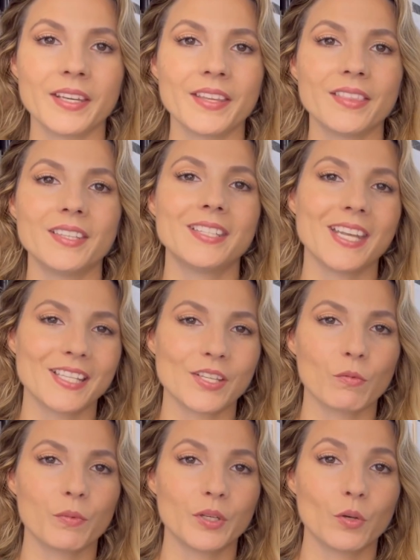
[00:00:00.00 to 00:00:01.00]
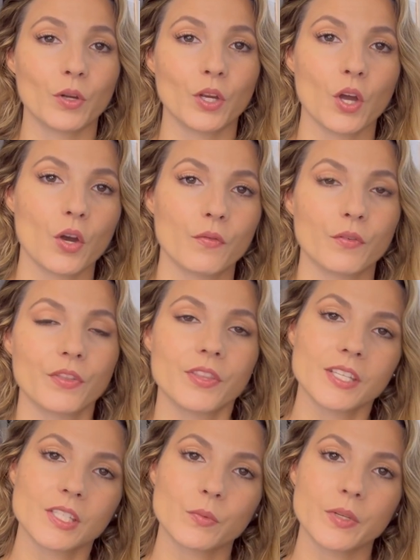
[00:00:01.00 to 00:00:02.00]
The dates that we'll be going over
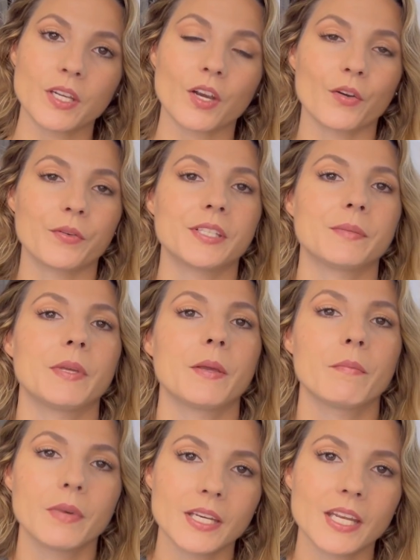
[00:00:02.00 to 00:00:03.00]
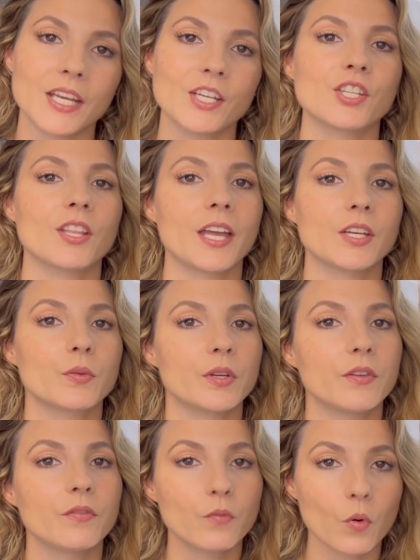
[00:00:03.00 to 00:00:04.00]
this week are going to be Monday, July
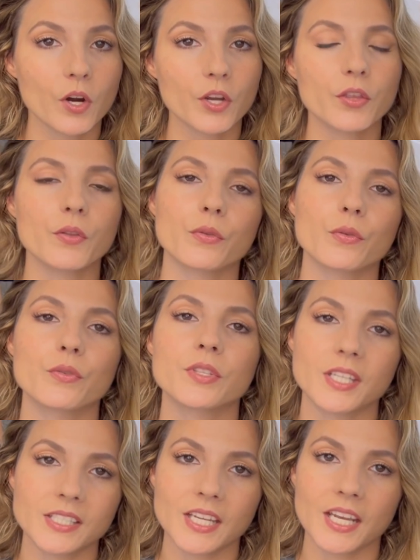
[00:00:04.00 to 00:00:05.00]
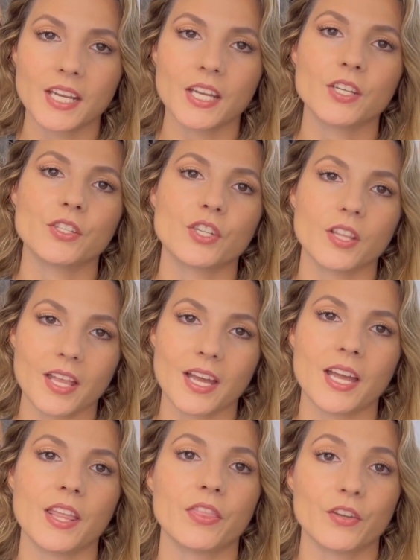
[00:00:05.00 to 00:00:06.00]
24th through Sunday,
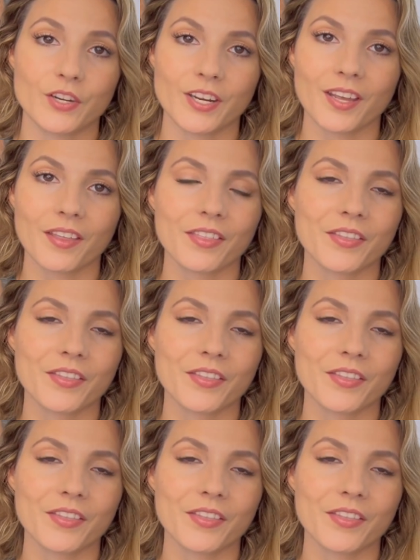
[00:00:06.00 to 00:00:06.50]
July 30th.